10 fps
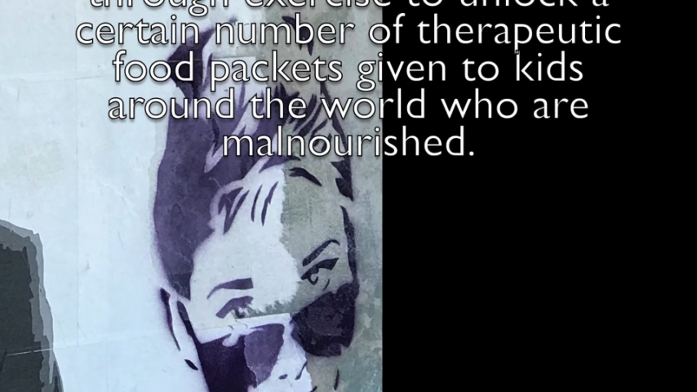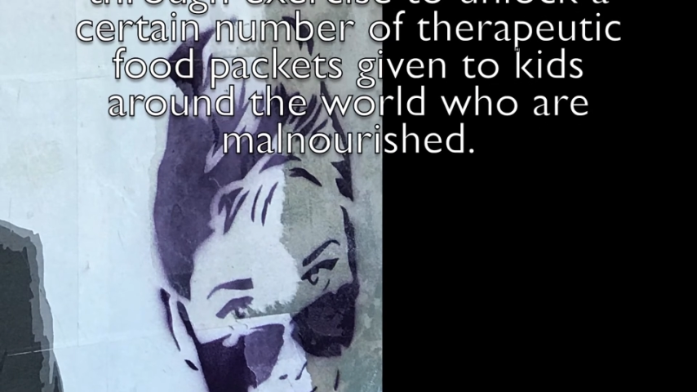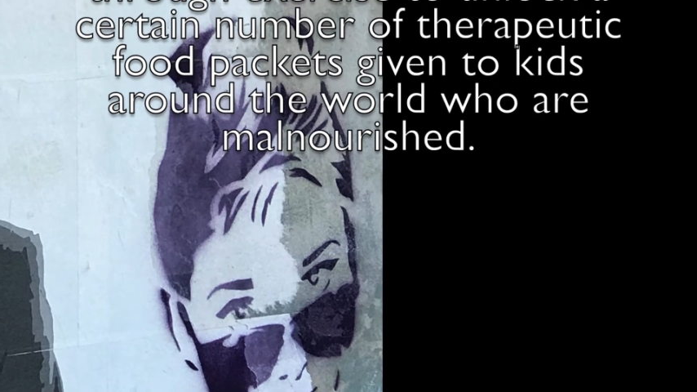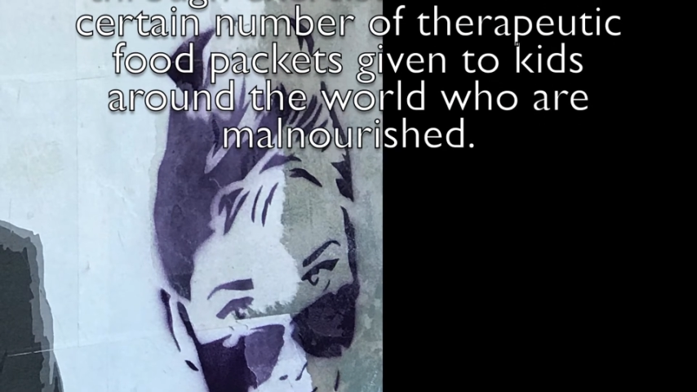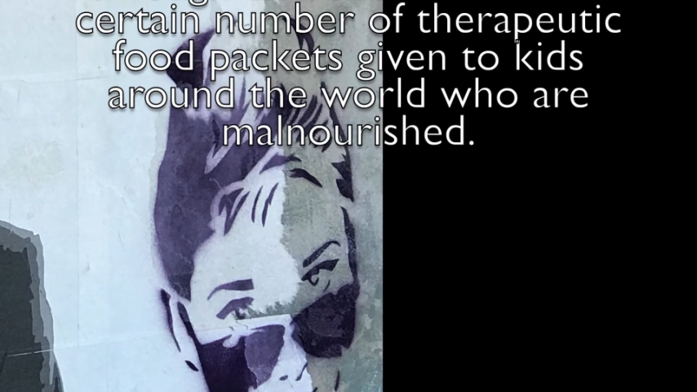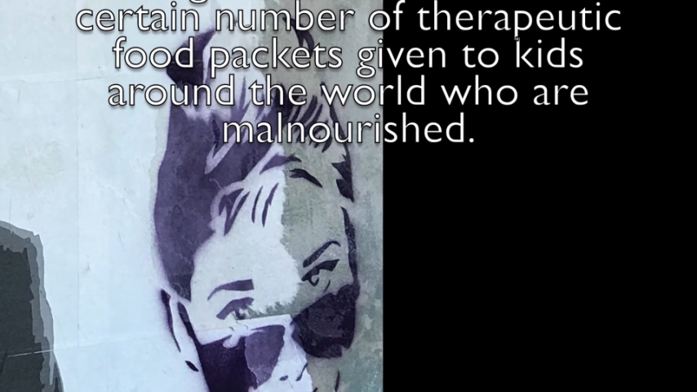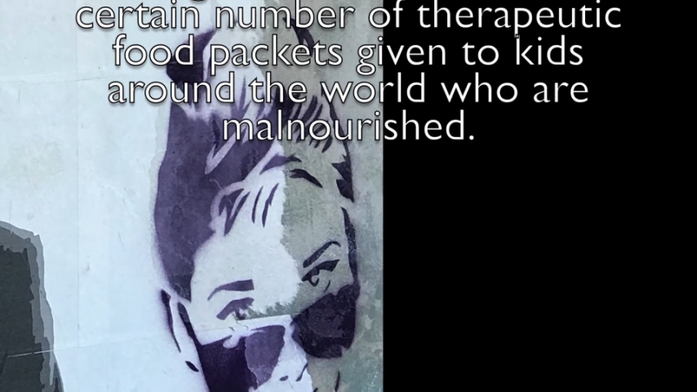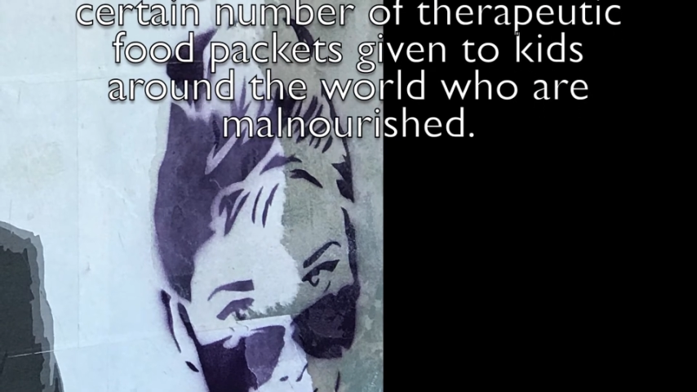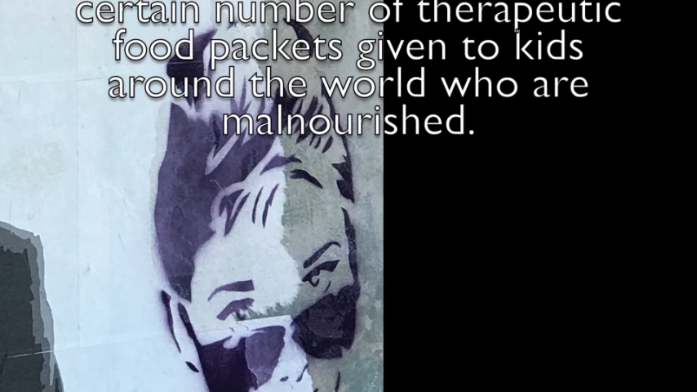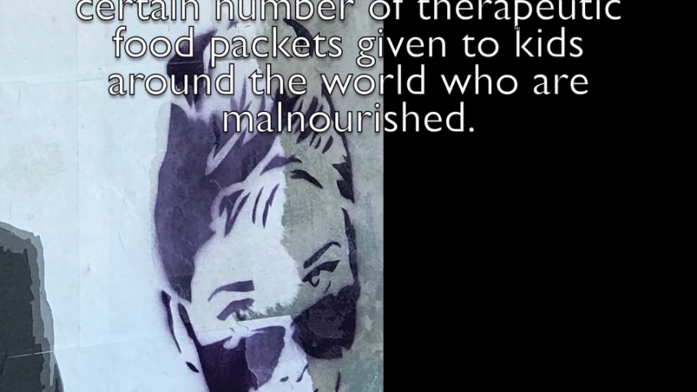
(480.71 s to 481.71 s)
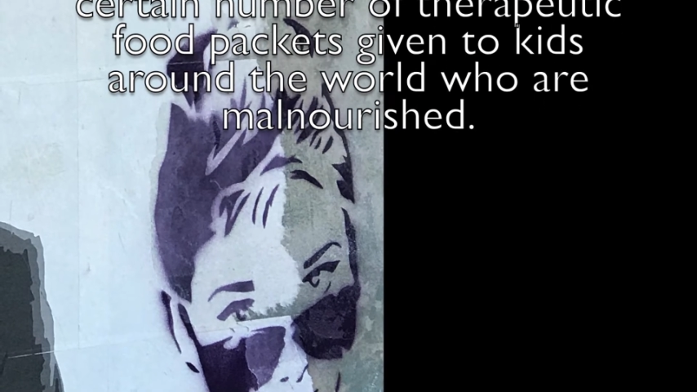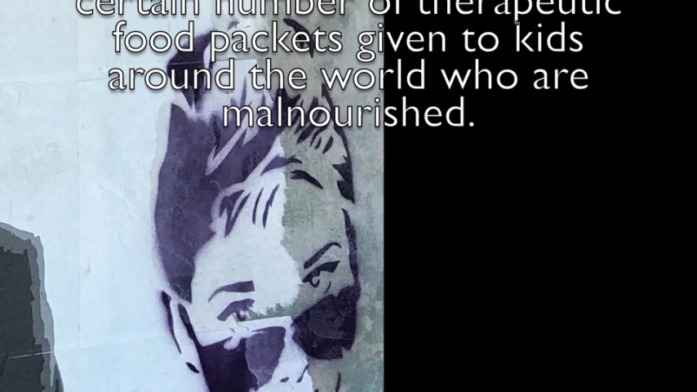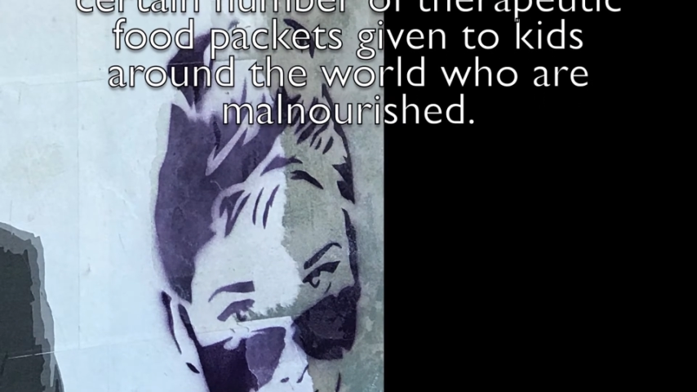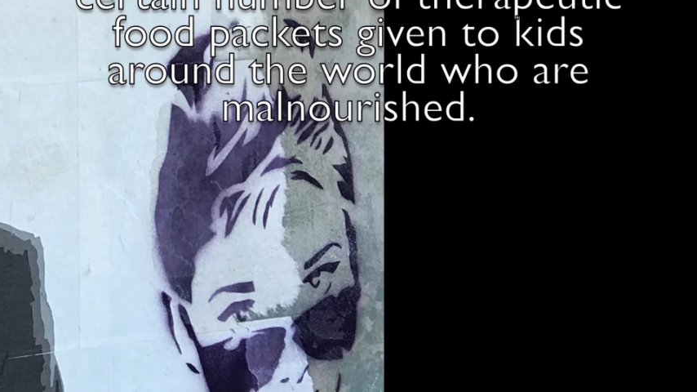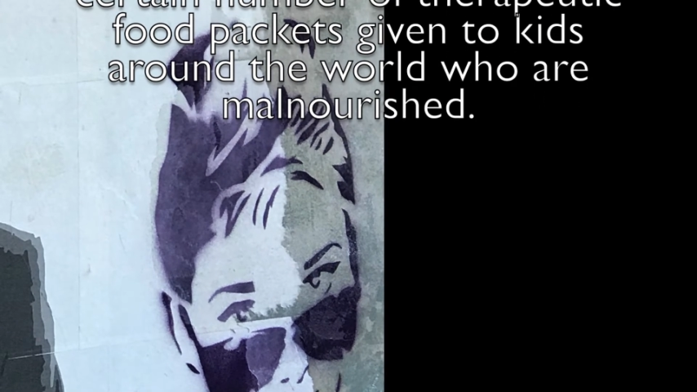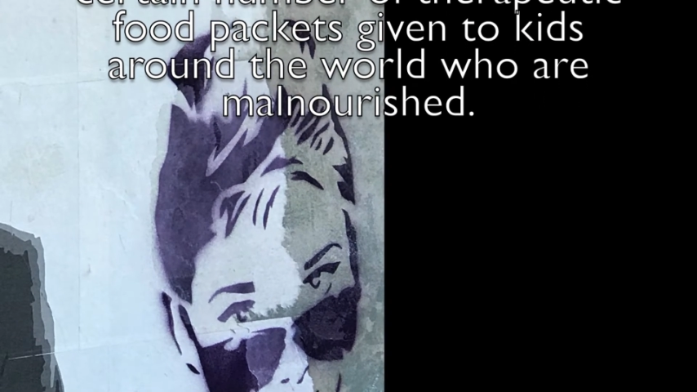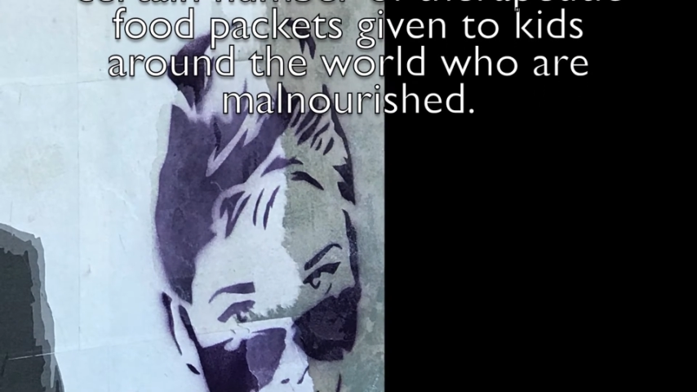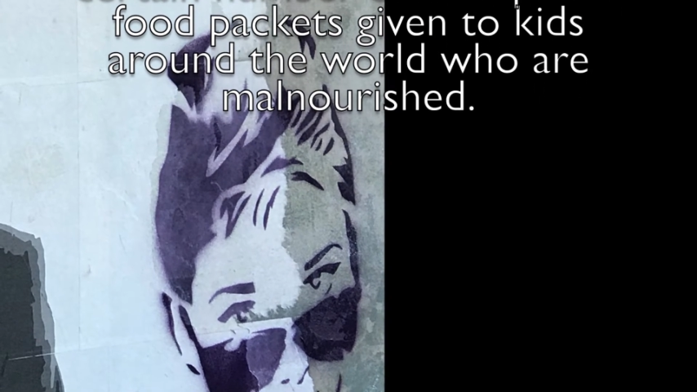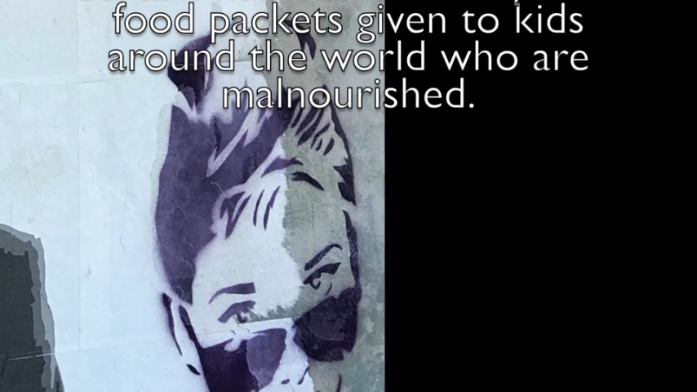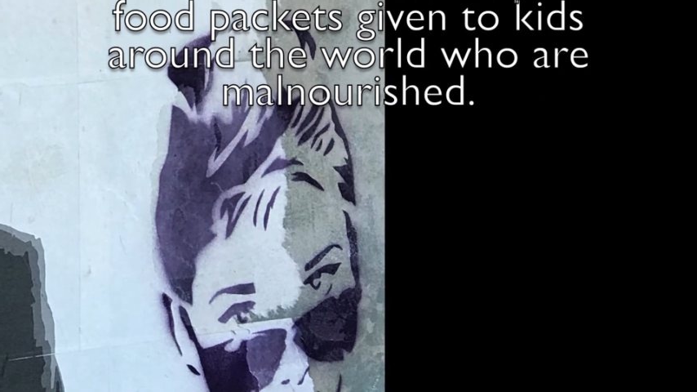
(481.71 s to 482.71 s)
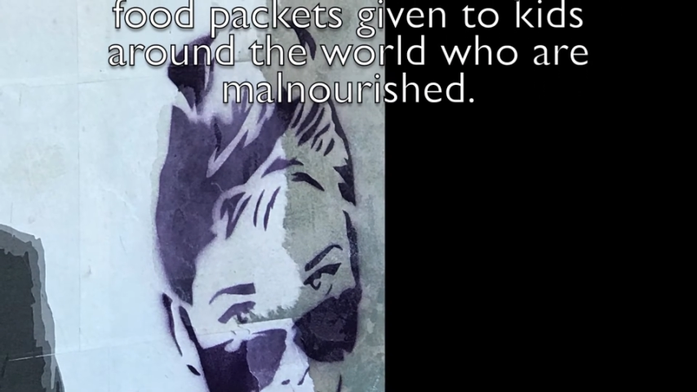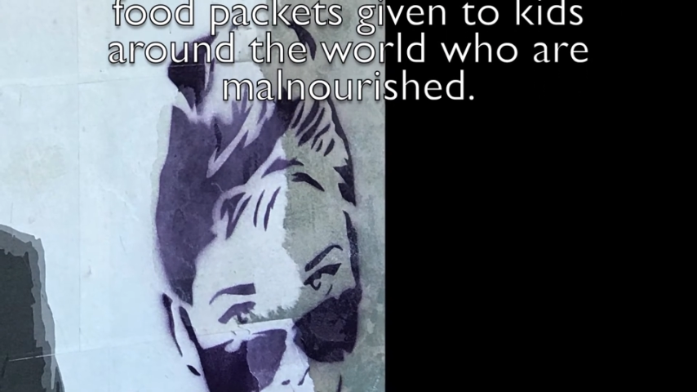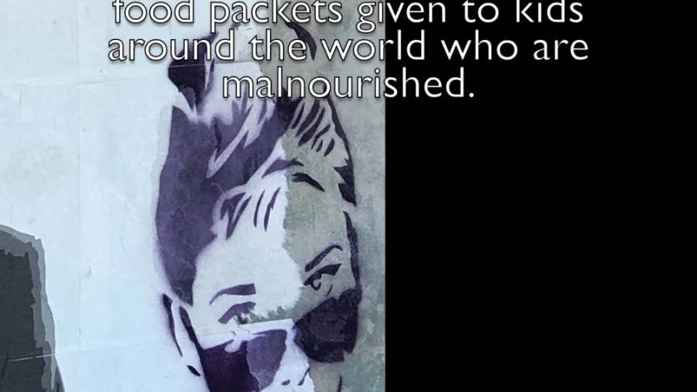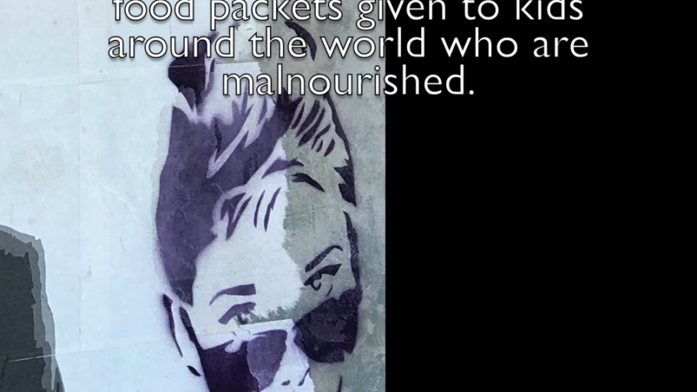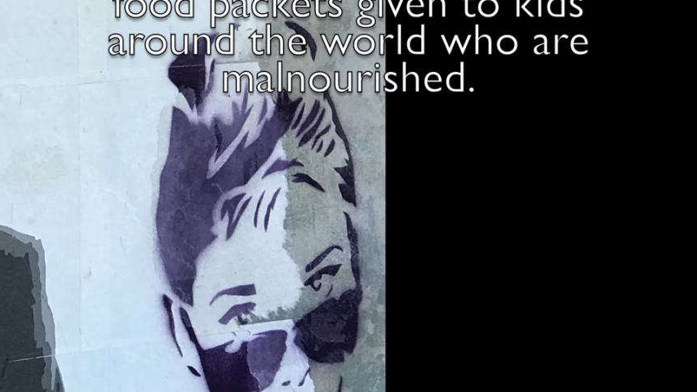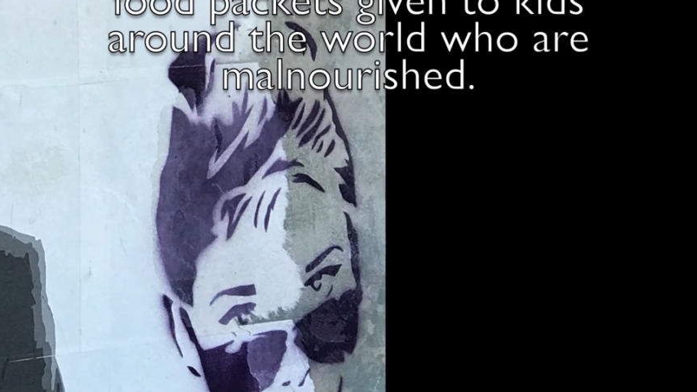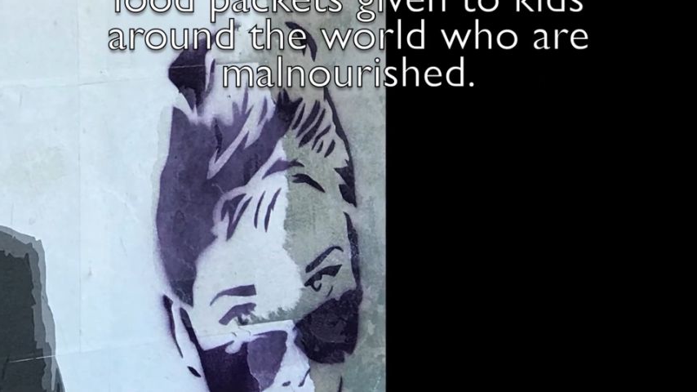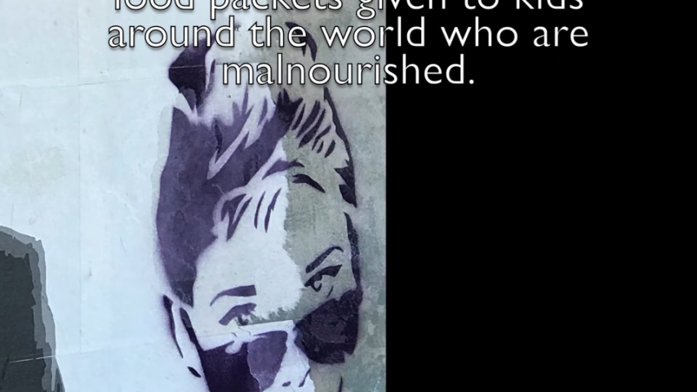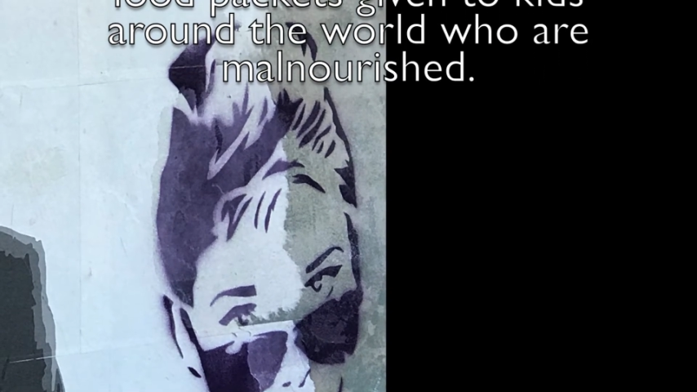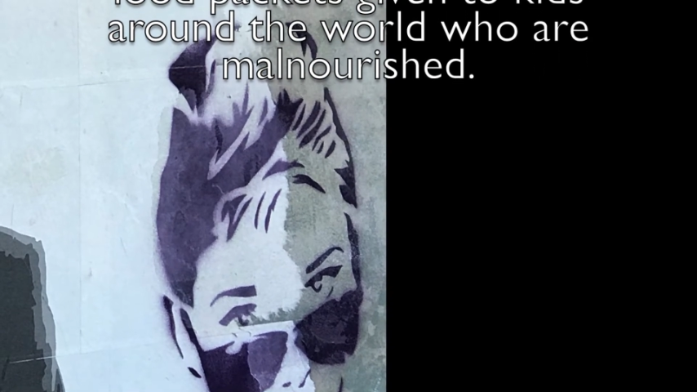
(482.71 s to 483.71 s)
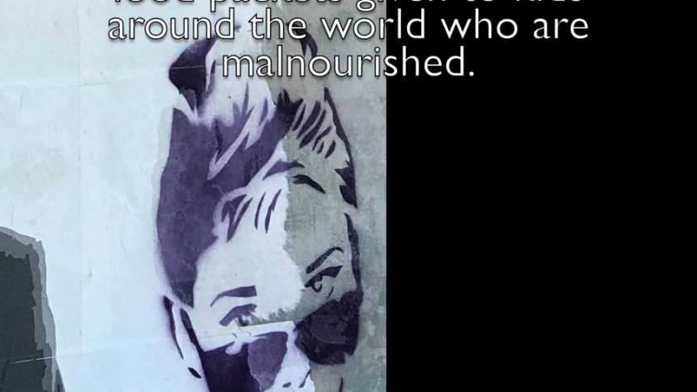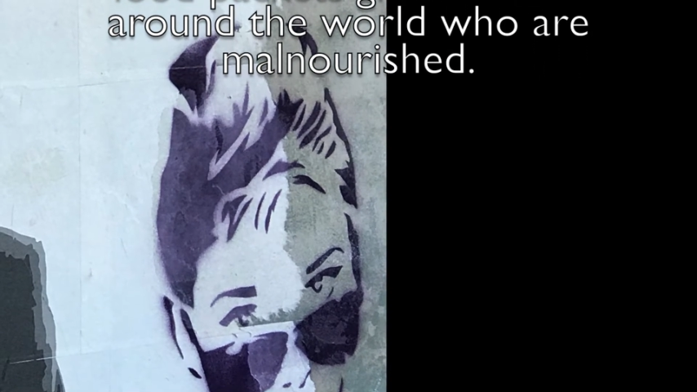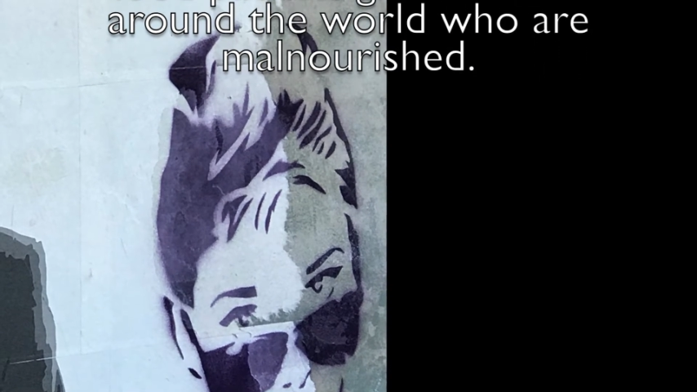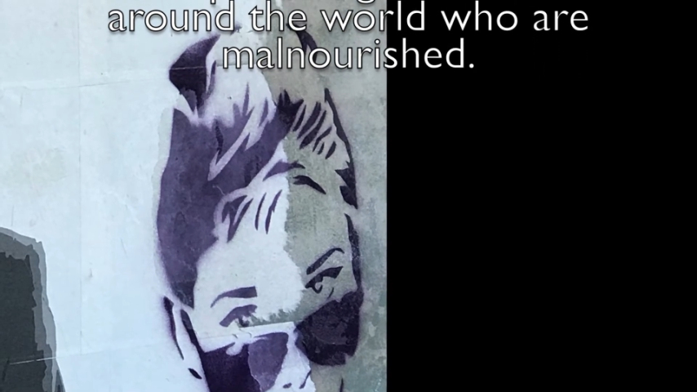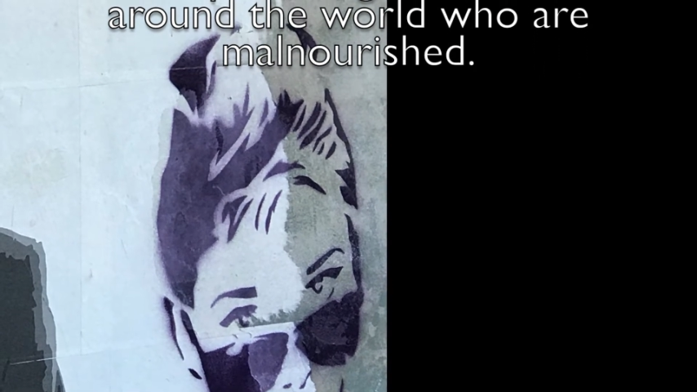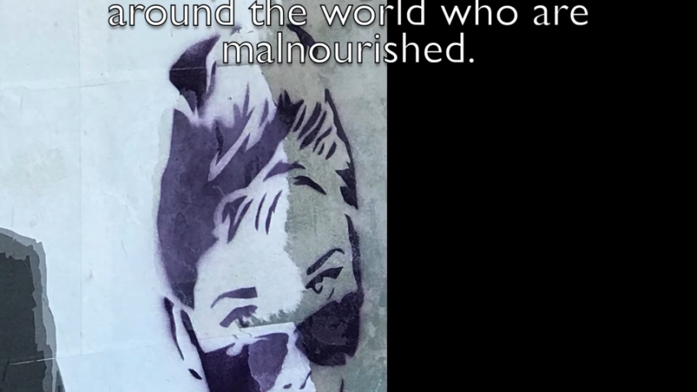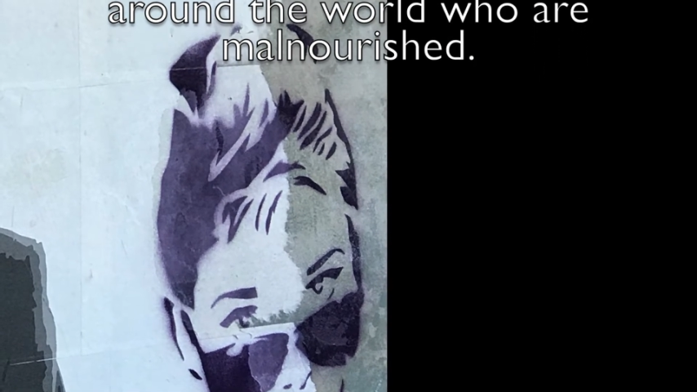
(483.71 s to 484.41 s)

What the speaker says: (no speaker visible)